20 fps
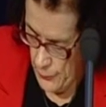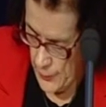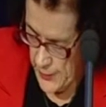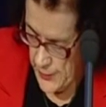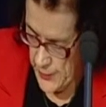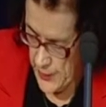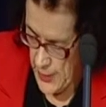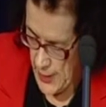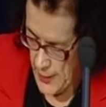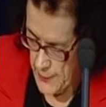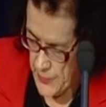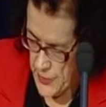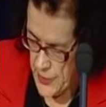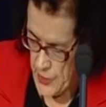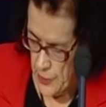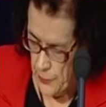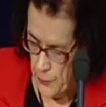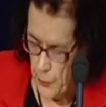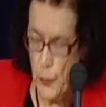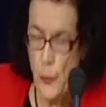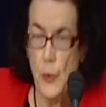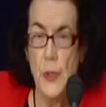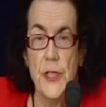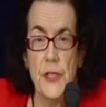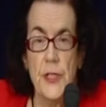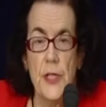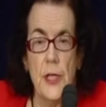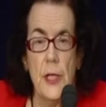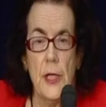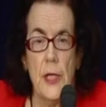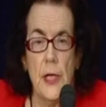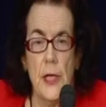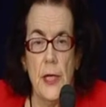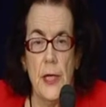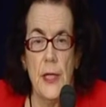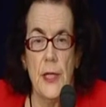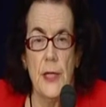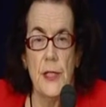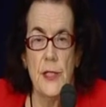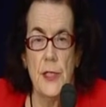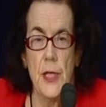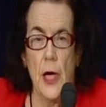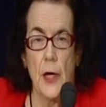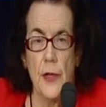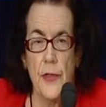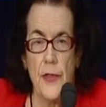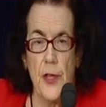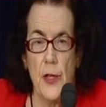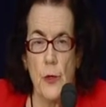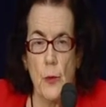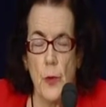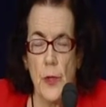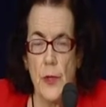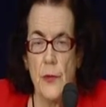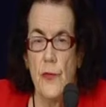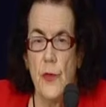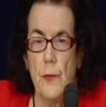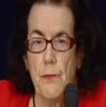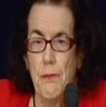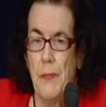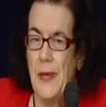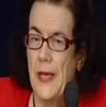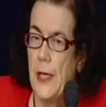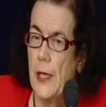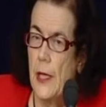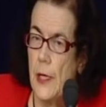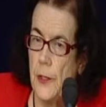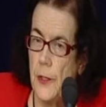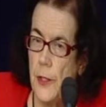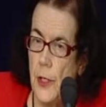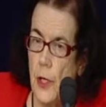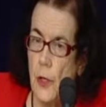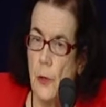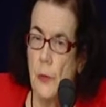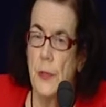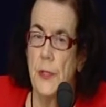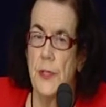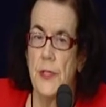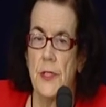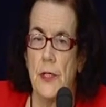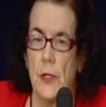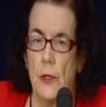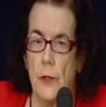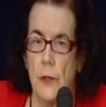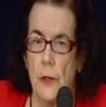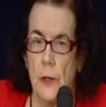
when it comes to the point is, I think, one of the big unknowns